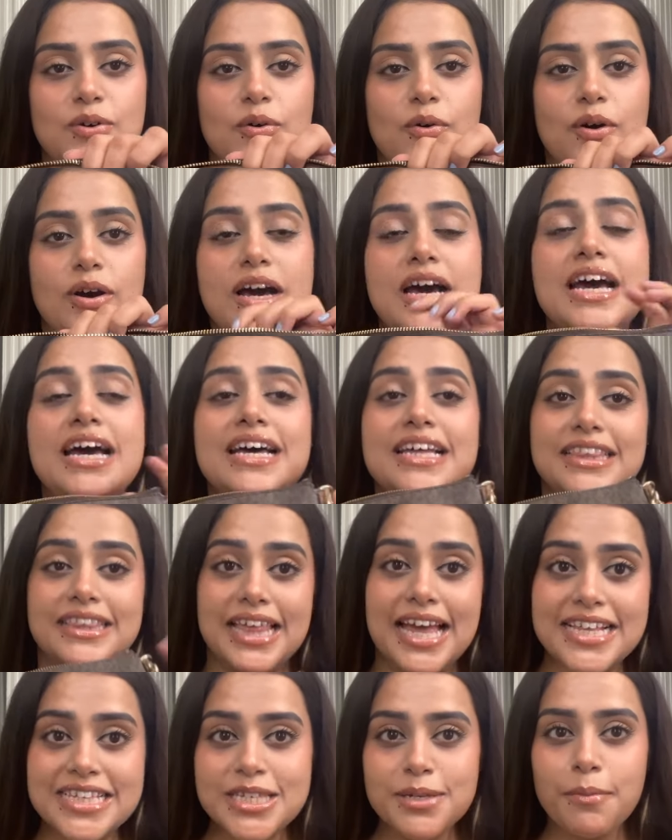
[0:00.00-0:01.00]
But
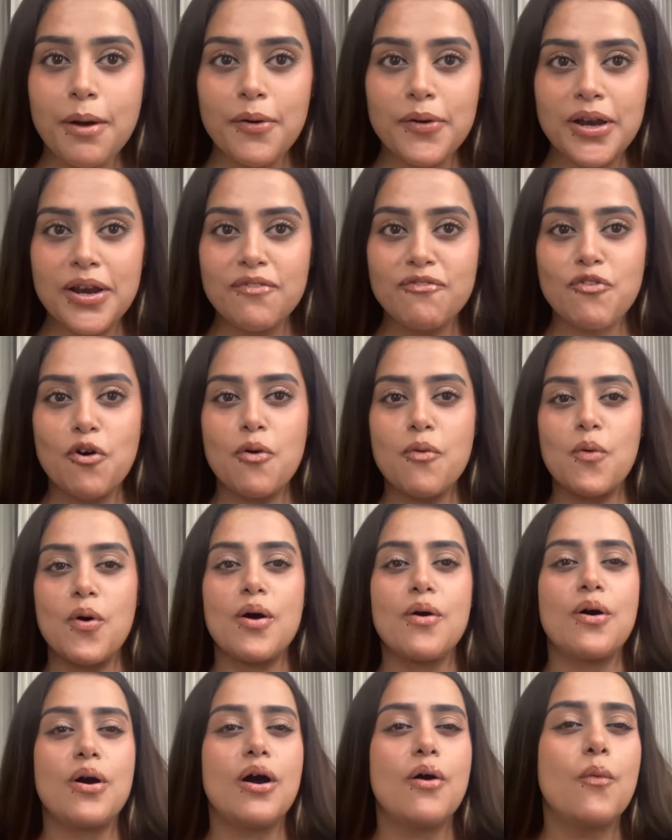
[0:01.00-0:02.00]
yeah, I hope you
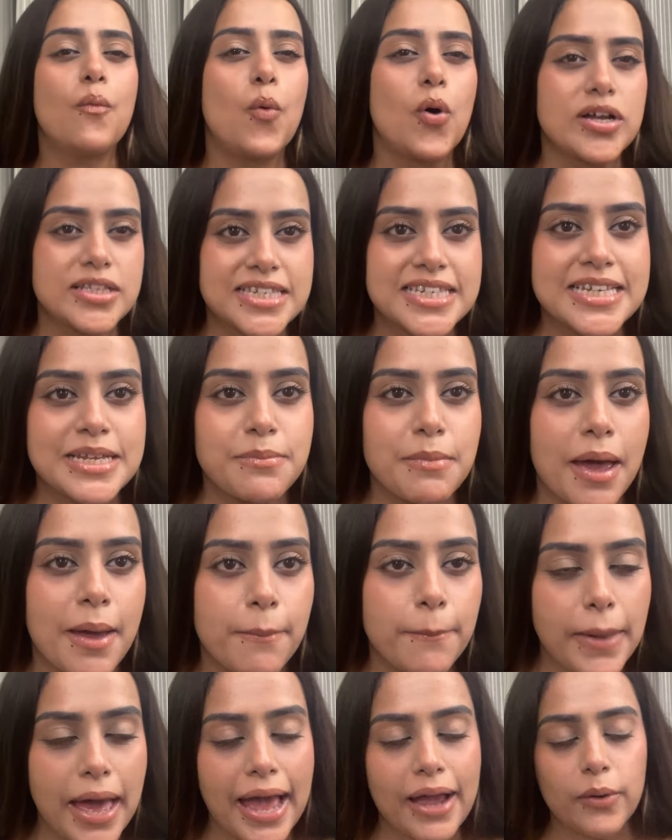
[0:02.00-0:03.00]
enjoyed it. And if you
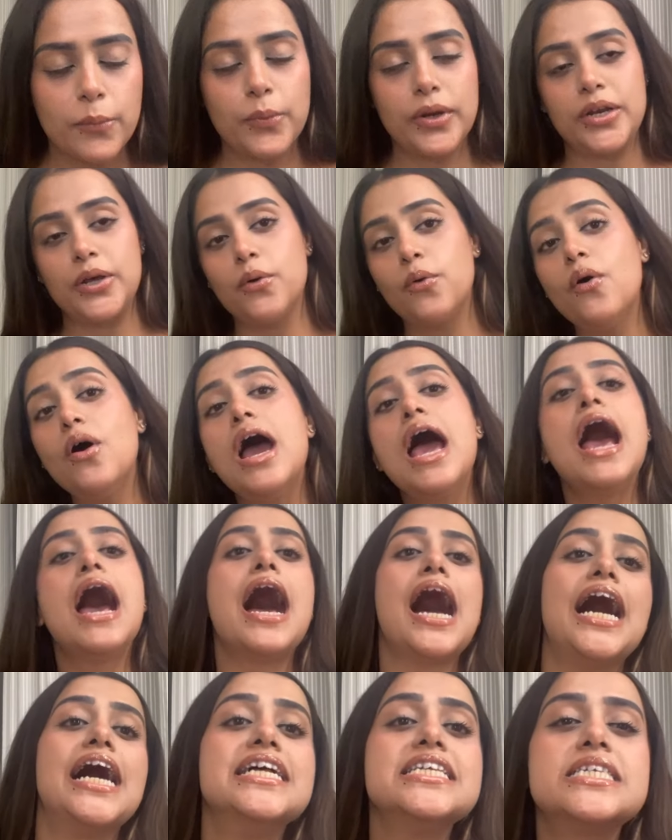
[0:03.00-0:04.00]
did, please don't forget
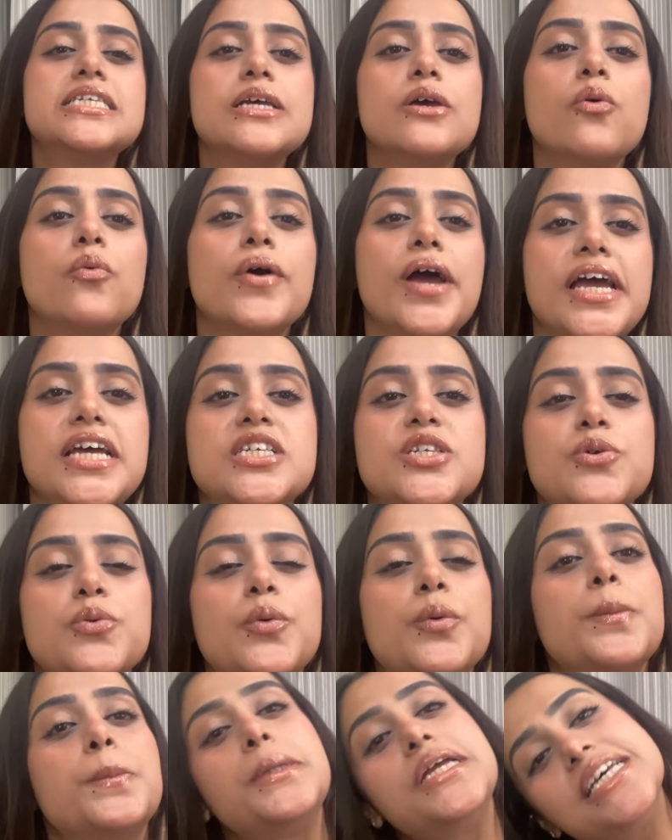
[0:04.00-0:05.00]
to hit that like
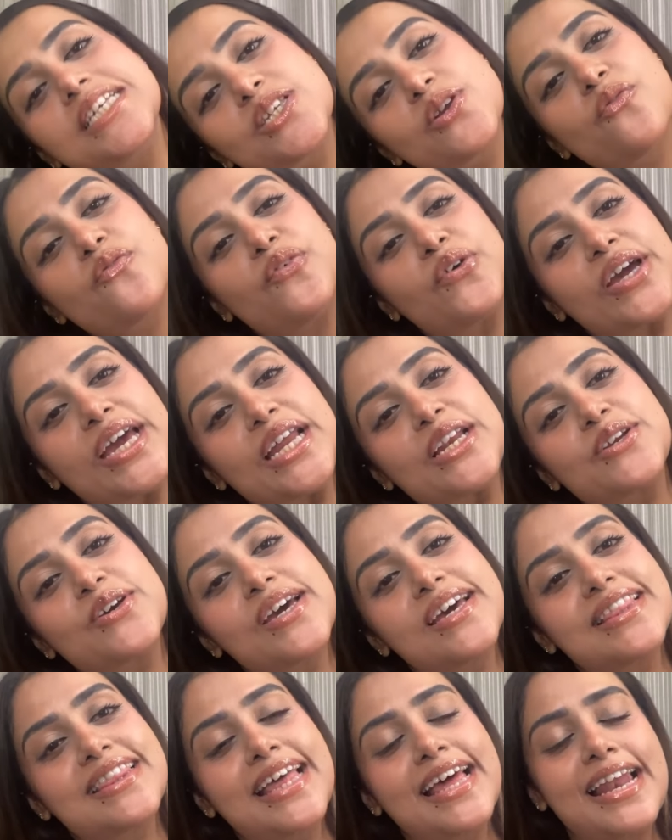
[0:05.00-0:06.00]
button,
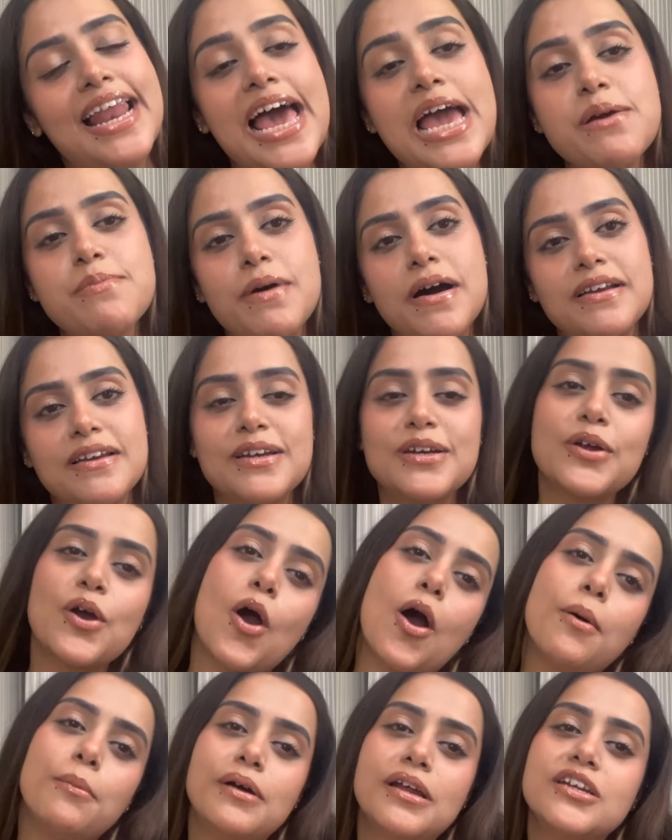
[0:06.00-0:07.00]
comment, share, and
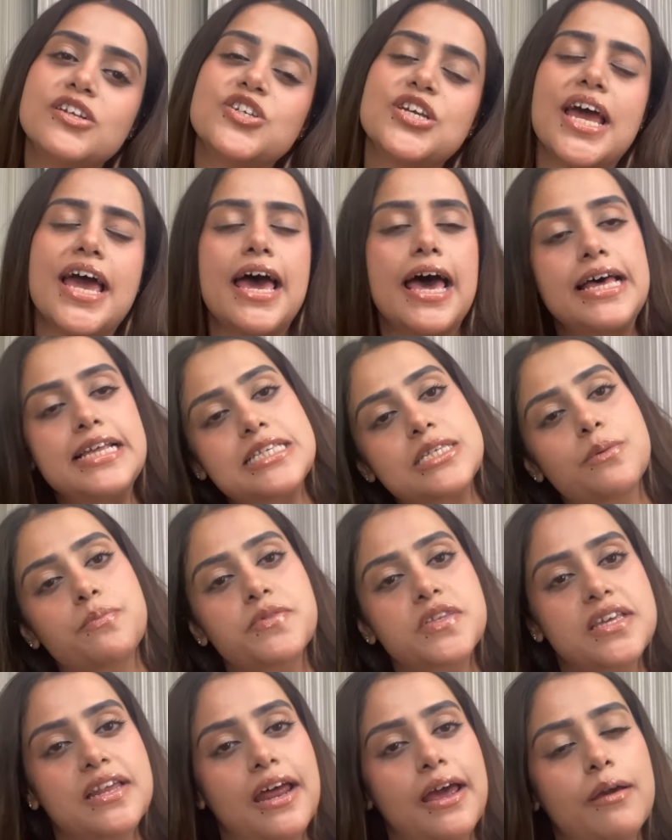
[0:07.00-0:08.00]
subscribe. I will see you
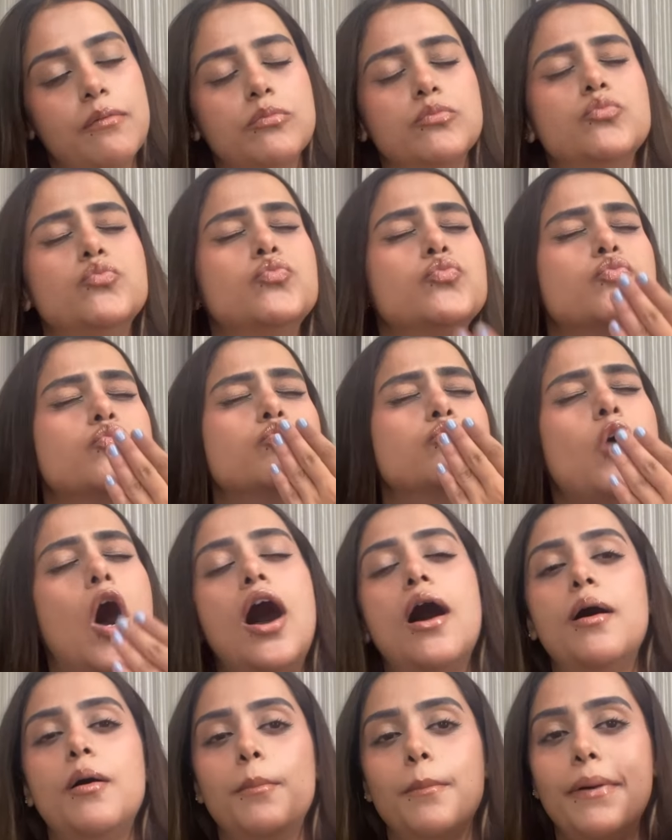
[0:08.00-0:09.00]
very soon. Much love.
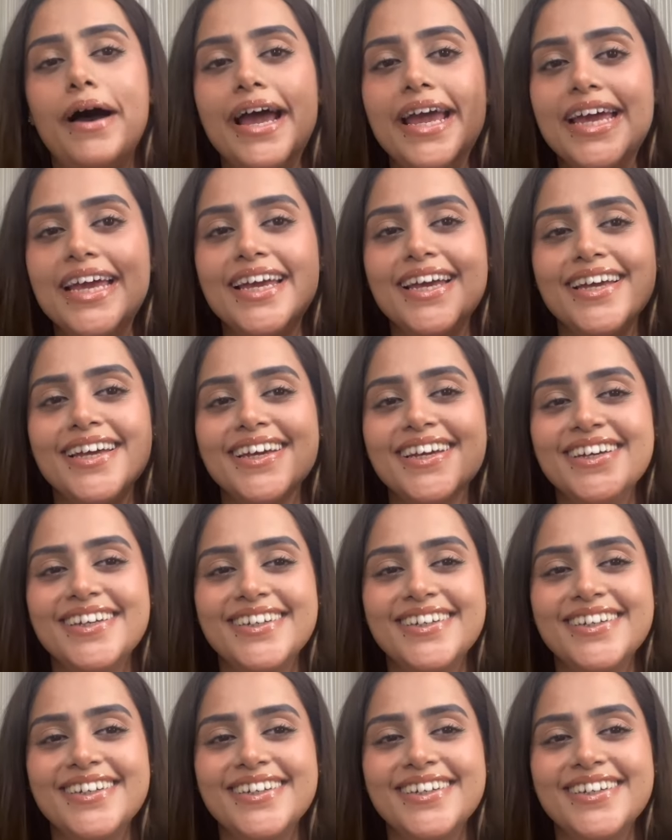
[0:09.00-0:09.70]
Mwah. Bye.